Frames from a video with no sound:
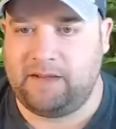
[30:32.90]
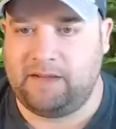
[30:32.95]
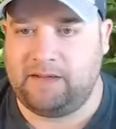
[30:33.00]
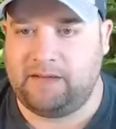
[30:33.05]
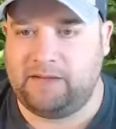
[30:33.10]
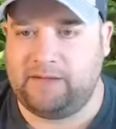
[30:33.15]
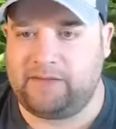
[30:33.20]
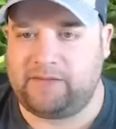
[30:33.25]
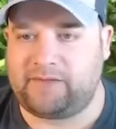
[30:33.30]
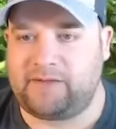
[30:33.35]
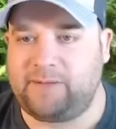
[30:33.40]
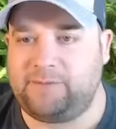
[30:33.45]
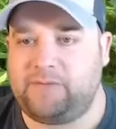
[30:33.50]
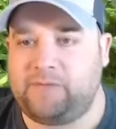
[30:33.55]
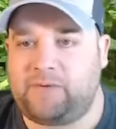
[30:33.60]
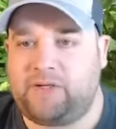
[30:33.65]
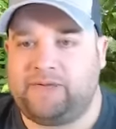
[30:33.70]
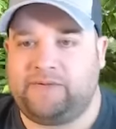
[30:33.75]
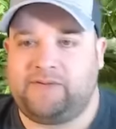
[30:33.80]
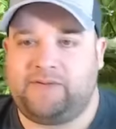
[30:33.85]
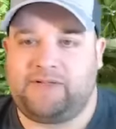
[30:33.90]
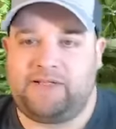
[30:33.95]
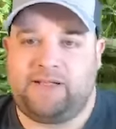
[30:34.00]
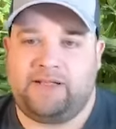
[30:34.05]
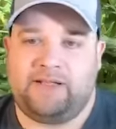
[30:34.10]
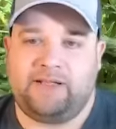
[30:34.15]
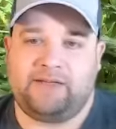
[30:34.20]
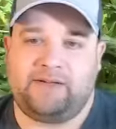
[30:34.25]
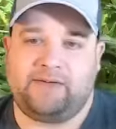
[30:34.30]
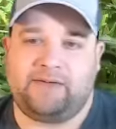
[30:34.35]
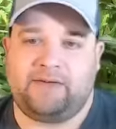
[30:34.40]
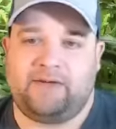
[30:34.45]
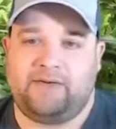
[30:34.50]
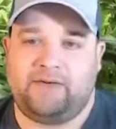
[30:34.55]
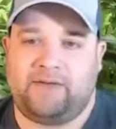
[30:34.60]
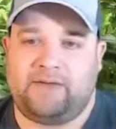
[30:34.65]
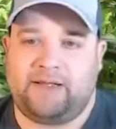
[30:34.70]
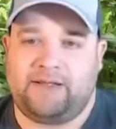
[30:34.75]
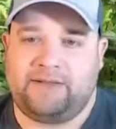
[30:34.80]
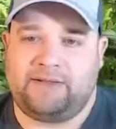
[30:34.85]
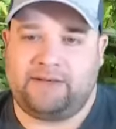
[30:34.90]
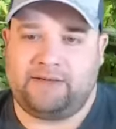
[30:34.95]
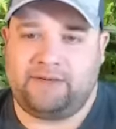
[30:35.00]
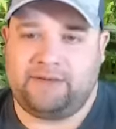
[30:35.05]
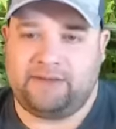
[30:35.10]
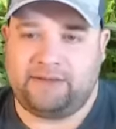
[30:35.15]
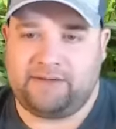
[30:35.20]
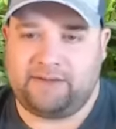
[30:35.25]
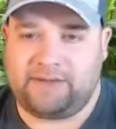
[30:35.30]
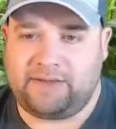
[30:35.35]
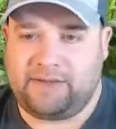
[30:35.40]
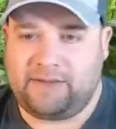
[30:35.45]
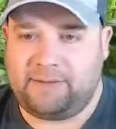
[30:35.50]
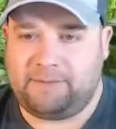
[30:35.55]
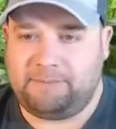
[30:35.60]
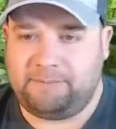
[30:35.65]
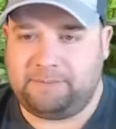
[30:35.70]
Subswasser Tang is low light. Yep.